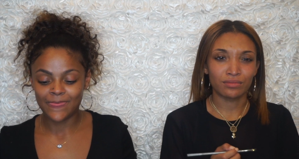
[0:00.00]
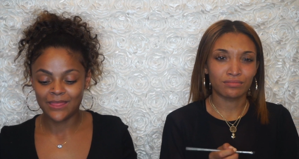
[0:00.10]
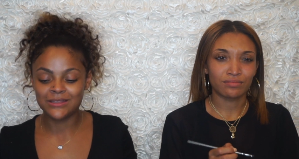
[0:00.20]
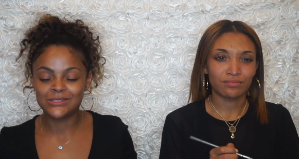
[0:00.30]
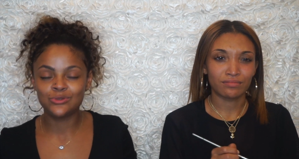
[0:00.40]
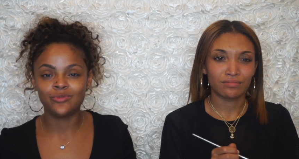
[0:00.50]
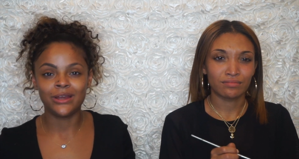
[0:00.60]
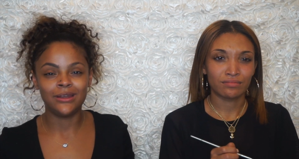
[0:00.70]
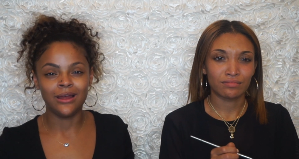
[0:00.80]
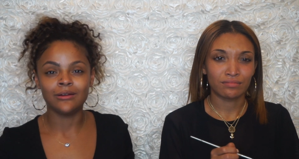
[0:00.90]
Speaker 1: Ooh.
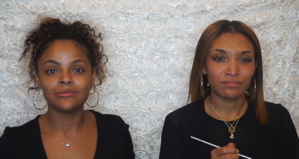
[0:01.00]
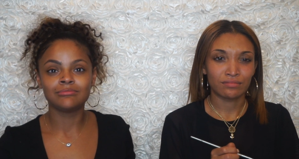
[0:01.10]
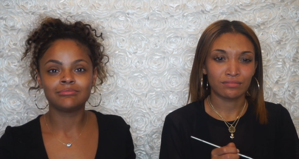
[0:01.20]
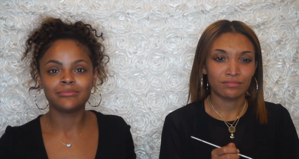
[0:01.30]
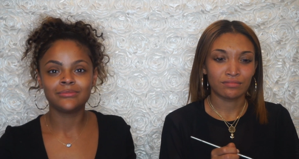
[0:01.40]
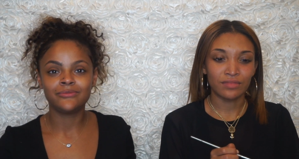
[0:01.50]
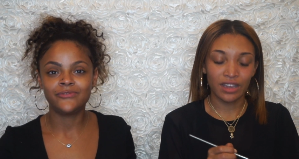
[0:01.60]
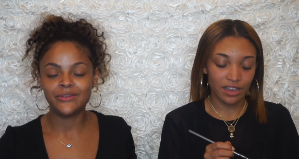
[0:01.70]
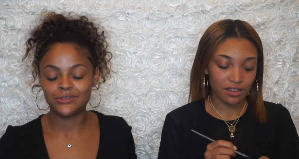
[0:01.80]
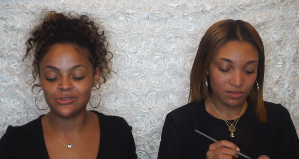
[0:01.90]
Let's do right now.
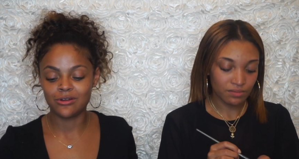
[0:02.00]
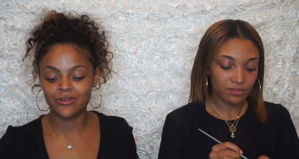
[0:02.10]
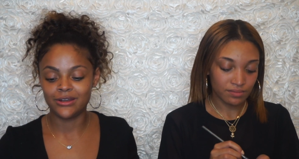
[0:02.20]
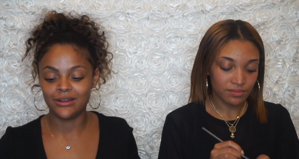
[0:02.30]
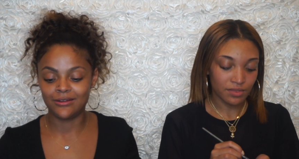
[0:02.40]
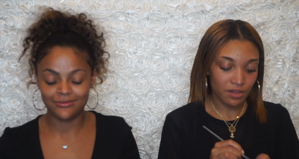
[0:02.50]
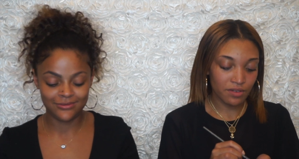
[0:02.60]
Yeah. Favorite song right